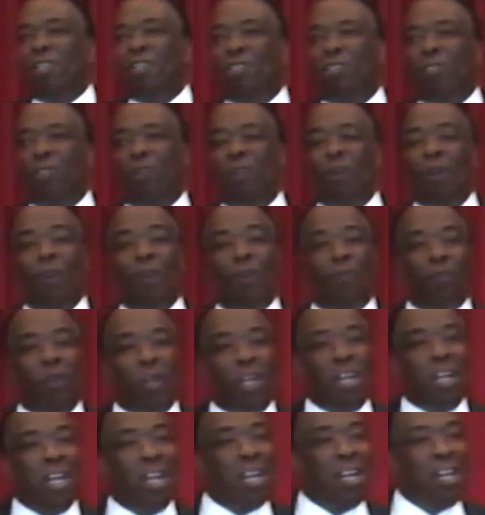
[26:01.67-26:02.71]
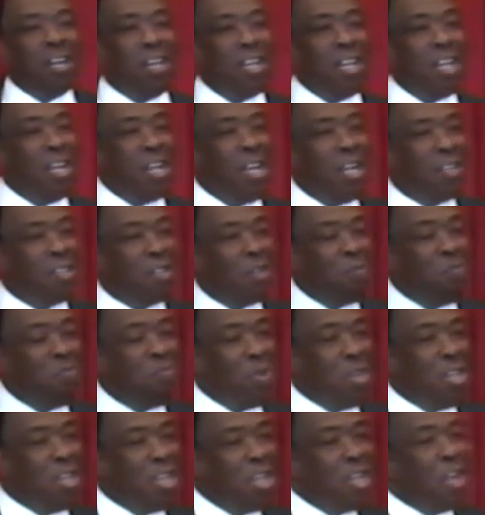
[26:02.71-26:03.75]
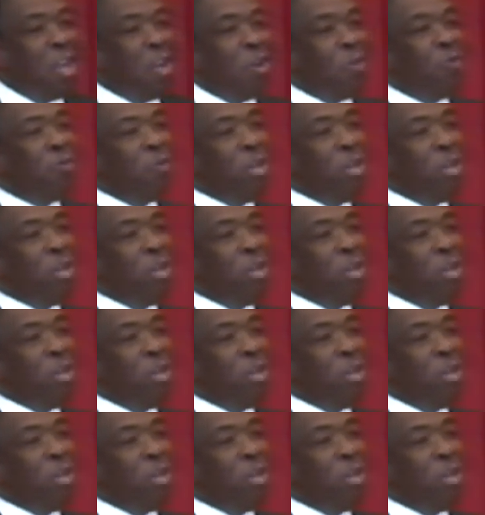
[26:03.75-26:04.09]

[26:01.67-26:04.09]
children need to be